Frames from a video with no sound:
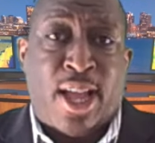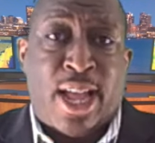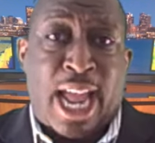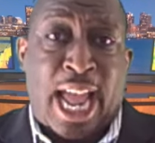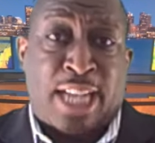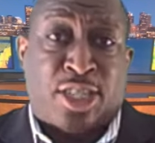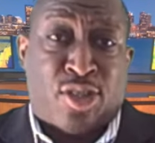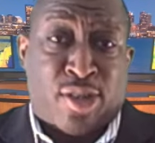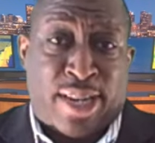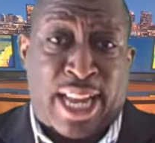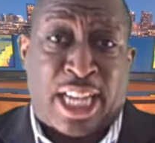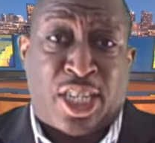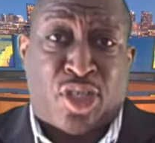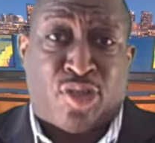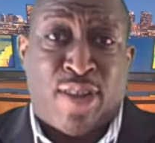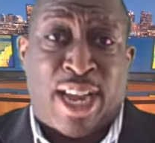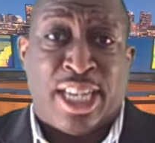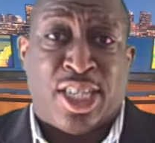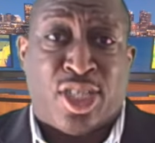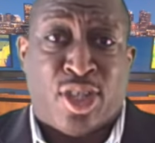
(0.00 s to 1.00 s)
at your next
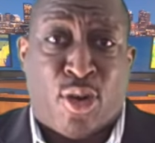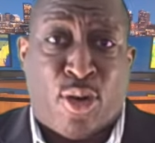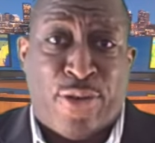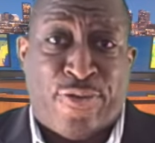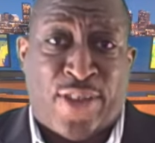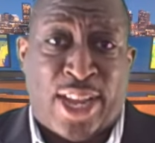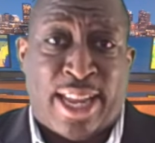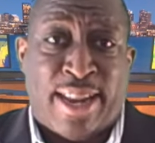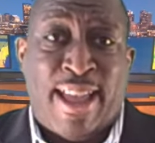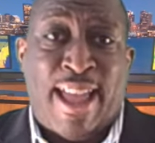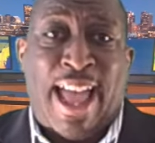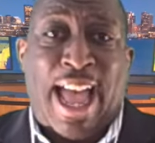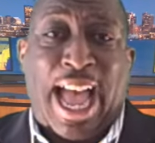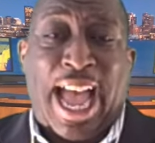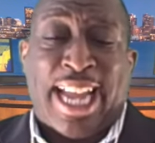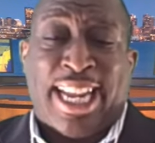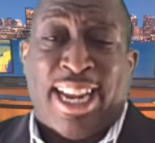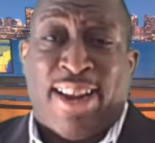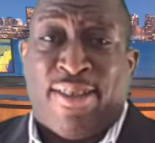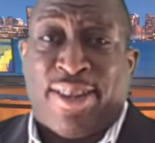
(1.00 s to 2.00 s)
trade show event, I
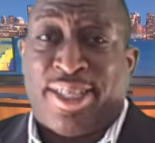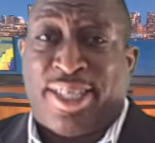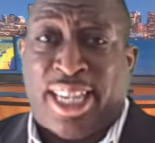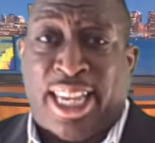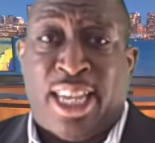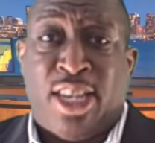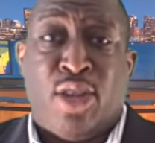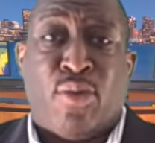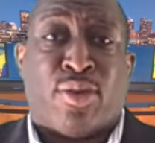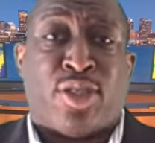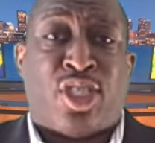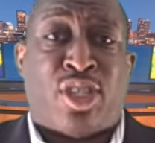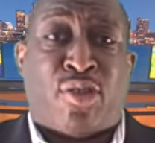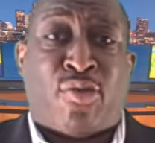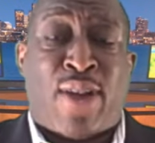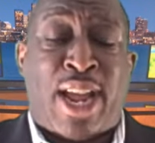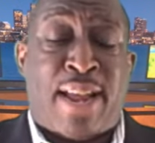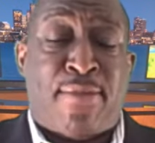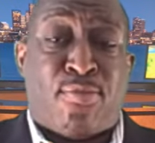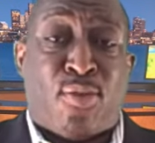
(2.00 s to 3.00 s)
guarantee you will
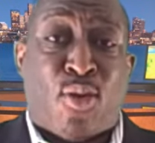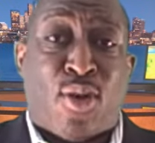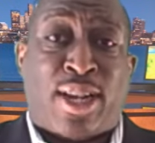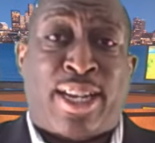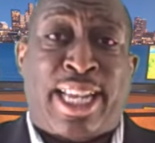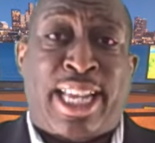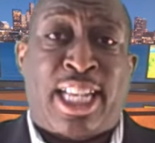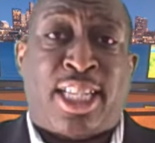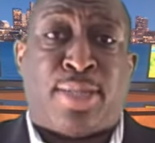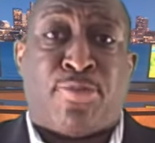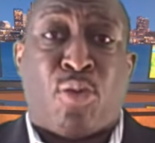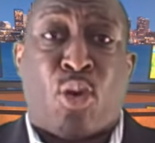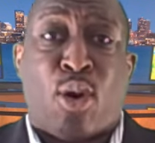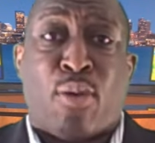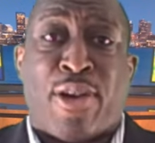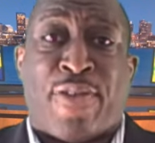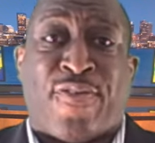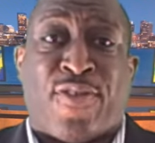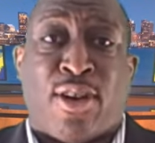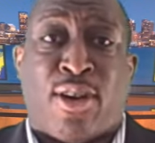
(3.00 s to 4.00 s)
generate more leads, more
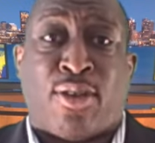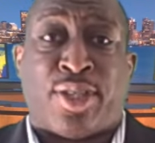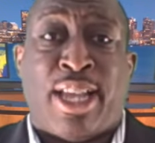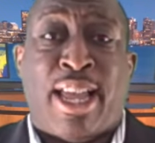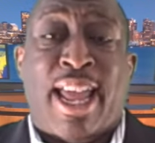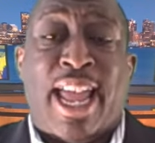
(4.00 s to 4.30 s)
referrals,